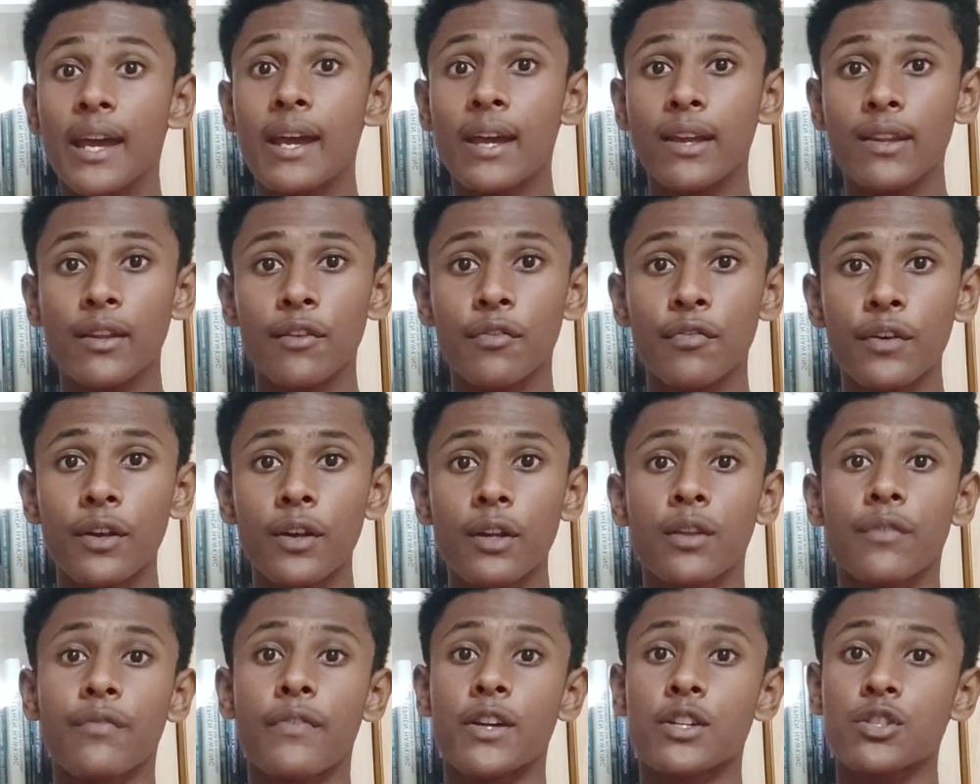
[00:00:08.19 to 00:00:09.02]
in the
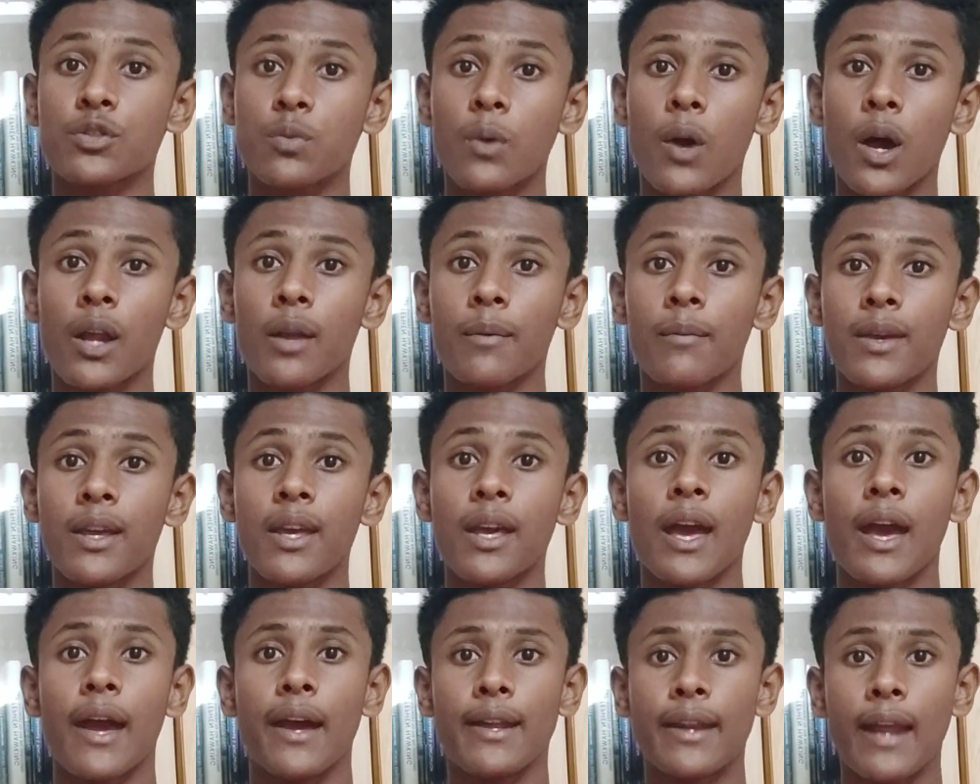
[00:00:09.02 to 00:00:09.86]
field of
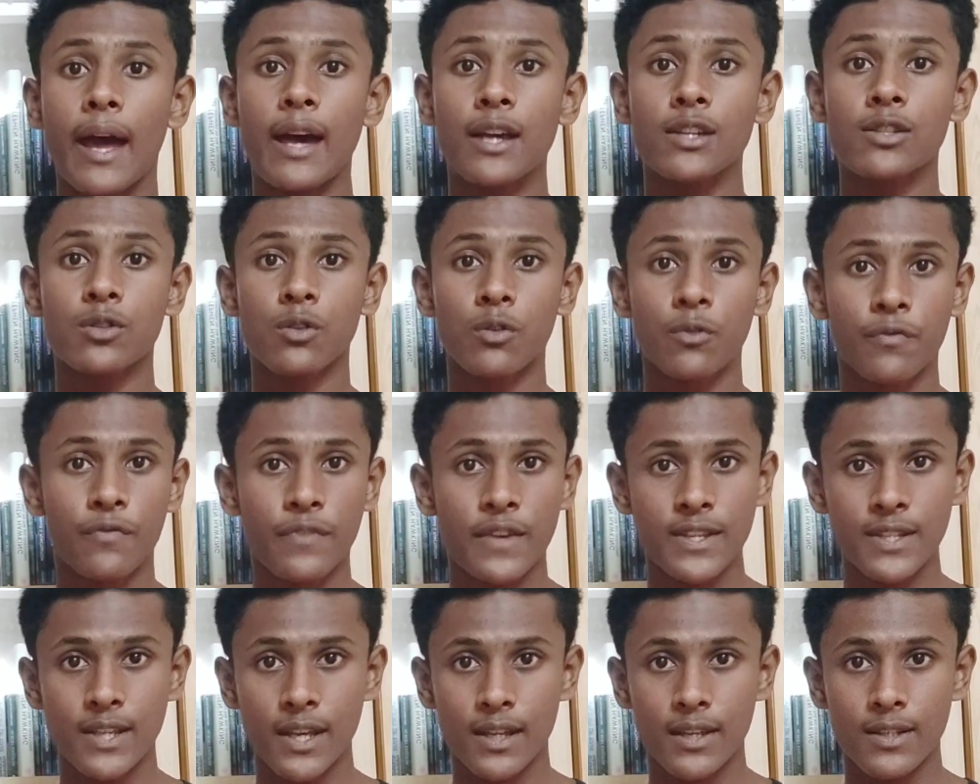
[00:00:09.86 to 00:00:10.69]
astronomy and
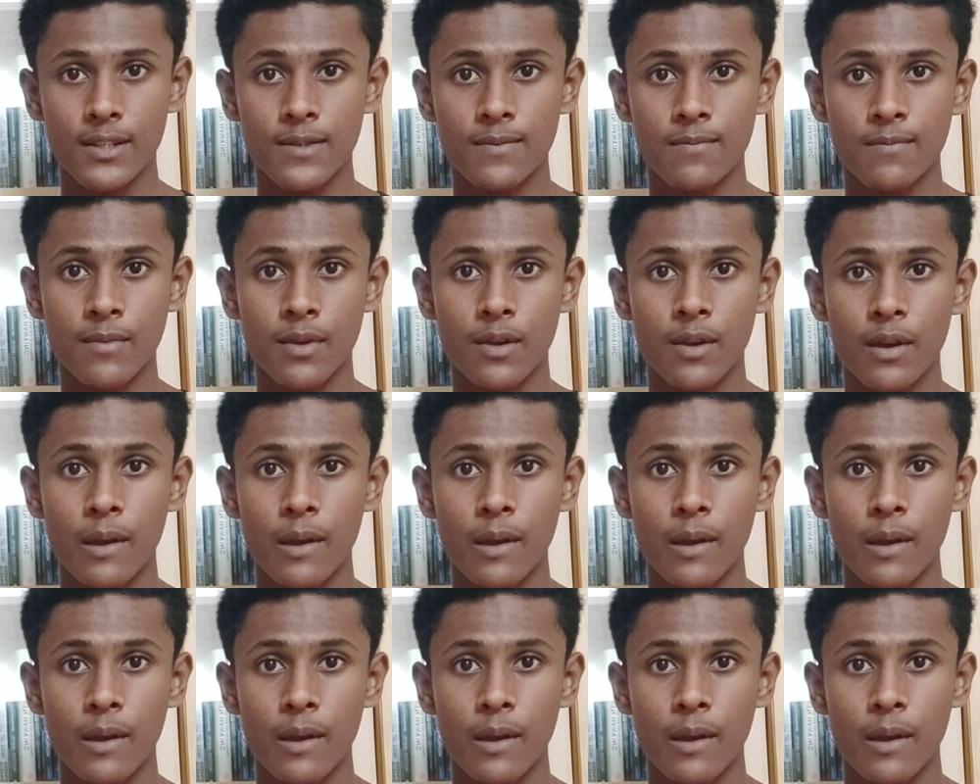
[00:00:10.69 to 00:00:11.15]
astrophysics